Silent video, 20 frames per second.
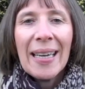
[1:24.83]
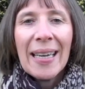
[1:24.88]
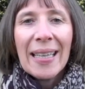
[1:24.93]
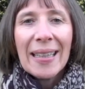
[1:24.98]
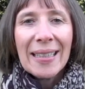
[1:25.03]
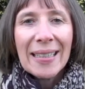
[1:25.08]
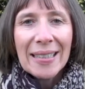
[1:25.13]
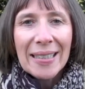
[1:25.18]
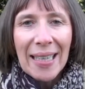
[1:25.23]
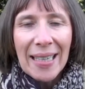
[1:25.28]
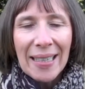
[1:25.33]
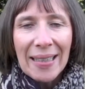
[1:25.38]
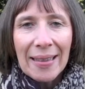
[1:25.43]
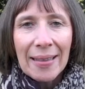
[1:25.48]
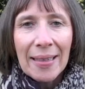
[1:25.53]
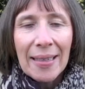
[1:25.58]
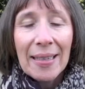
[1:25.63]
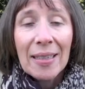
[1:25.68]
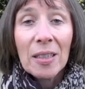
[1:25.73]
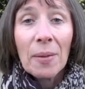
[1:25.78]
The second
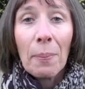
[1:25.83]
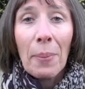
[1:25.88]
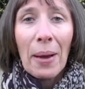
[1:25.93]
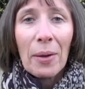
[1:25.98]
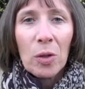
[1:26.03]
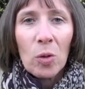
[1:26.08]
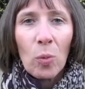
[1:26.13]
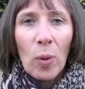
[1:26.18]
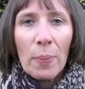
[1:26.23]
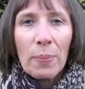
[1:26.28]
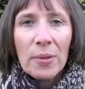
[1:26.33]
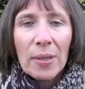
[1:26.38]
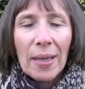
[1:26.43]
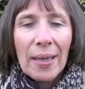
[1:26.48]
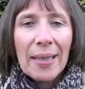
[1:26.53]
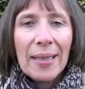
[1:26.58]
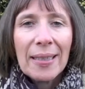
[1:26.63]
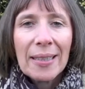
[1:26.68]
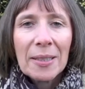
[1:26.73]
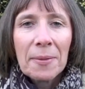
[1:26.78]
thing is about your website
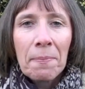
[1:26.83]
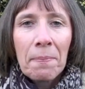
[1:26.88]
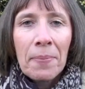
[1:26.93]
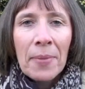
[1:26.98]
is,